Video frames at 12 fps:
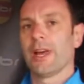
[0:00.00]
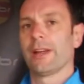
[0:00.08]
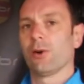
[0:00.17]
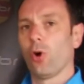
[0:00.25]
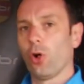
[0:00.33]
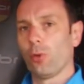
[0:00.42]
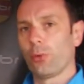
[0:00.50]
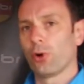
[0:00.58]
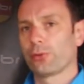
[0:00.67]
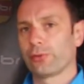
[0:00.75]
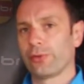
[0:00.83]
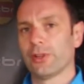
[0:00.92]
It
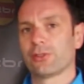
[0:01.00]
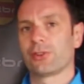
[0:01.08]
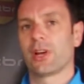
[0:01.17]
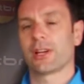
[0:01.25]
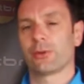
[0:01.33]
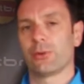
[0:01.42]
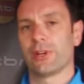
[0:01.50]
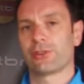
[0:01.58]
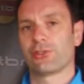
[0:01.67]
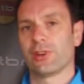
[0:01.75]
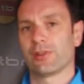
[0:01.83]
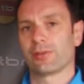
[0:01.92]
almost feels like a rear
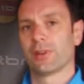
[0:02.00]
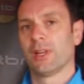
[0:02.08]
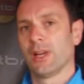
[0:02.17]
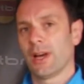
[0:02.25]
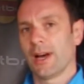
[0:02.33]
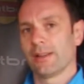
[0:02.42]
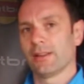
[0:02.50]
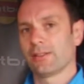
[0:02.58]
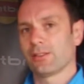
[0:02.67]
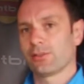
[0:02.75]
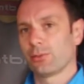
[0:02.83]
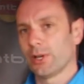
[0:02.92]
shift. And this
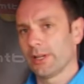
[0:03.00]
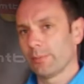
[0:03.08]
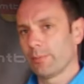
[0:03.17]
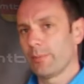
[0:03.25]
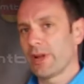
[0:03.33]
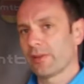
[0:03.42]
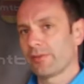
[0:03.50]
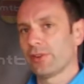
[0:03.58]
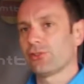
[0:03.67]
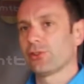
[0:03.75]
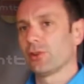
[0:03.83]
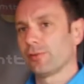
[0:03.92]
is really
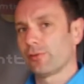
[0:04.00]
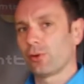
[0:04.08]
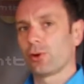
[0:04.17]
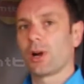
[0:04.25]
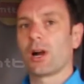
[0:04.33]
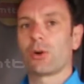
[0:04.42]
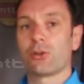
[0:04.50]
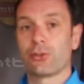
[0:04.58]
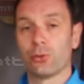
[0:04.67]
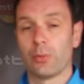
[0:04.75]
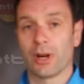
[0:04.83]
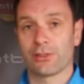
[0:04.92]
beneficial for our
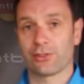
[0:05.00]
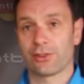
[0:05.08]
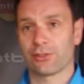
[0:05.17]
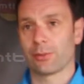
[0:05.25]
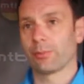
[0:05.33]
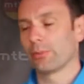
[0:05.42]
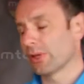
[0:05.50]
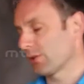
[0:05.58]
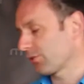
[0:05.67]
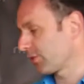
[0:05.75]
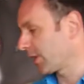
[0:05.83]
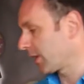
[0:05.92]
2x system,
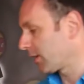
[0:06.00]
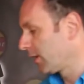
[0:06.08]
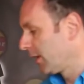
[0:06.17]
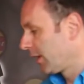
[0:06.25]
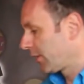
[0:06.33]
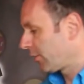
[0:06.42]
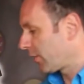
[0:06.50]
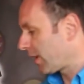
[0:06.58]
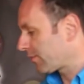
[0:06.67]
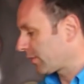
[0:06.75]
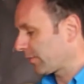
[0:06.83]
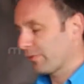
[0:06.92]
because there you
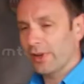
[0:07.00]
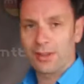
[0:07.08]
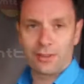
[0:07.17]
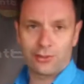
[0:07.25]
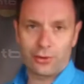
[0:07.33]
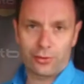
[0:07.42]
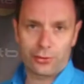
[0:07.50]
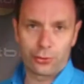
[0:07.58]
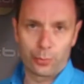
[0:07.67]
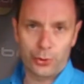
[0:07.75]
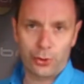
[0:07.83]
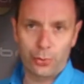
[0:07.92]
have the advantage of a super